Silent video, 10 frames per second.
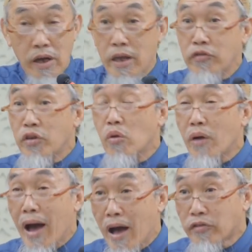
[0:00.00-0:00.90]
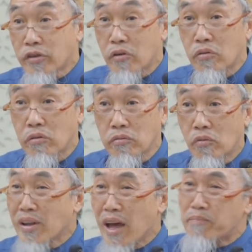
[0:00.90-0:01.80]
Angel will ask, so,
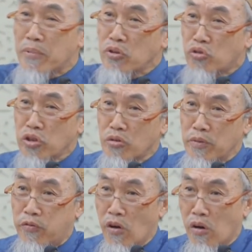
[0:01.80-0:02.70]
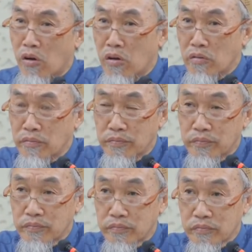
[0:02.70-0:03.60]
what happened to you before?
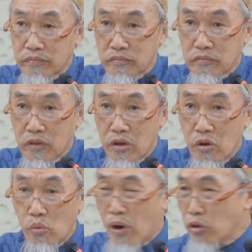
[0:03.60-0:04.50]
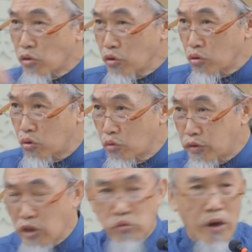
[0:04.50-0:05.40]
Why don't you do
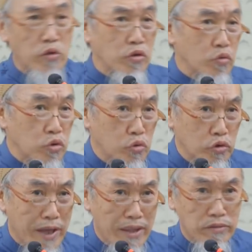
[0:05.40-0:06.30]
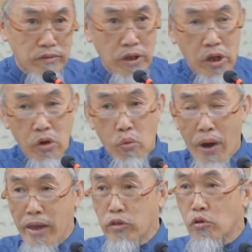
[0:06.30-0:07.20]
this? Why don't you do that?
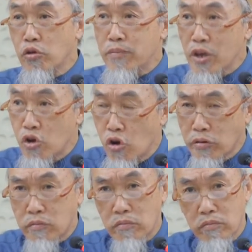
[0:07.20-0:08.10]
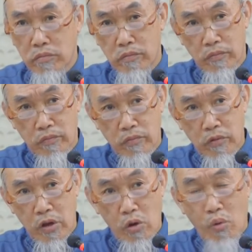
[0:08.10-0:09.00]
Why don't you be good?
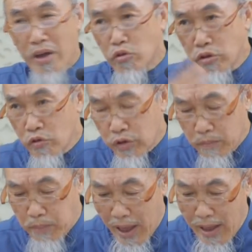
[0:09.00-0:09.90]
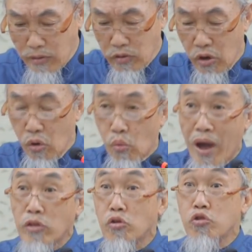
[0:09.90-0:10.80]
Why don't you repent?
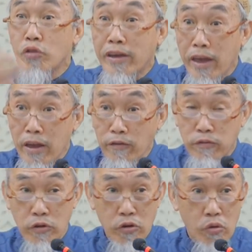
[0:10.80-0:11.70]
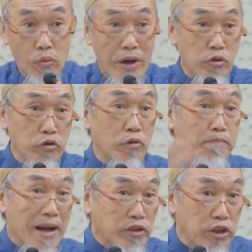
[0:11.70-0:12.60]
Why don't you give? Why don't you
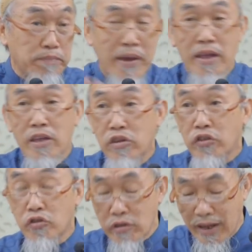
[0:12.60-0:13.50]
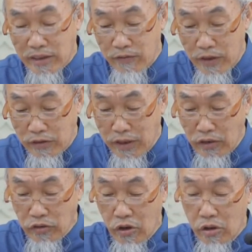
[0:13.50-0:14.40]
participate in these good activities?